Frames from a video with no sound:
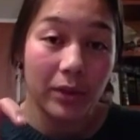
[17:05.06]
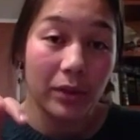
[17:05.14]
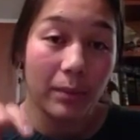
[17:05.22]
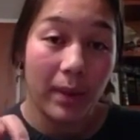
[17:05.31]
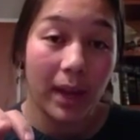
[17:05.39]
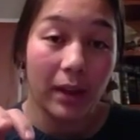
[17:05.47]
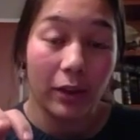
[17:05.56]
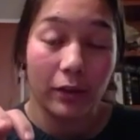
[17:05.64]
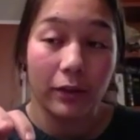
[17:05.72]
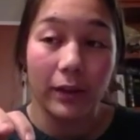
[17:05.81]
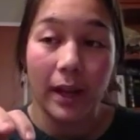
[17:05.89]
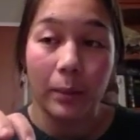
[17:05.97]
on the back of
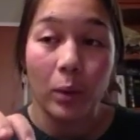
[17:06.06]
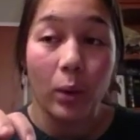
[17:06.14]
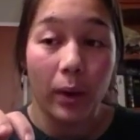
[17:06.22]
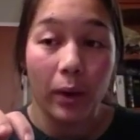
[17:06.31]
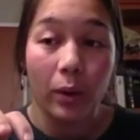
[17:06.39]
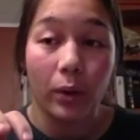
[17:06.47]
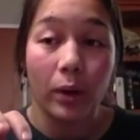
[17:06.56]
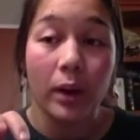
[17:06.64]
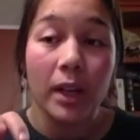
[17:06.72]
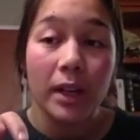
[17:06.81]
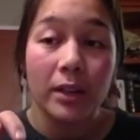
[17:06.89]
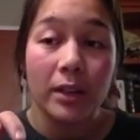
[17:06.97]
hoiho
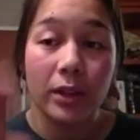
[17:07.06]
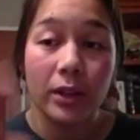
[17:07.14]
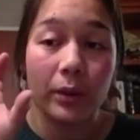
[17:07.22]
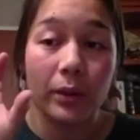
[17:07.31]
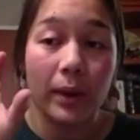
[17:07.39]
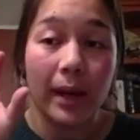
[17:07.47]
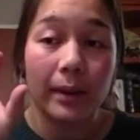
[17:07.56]
to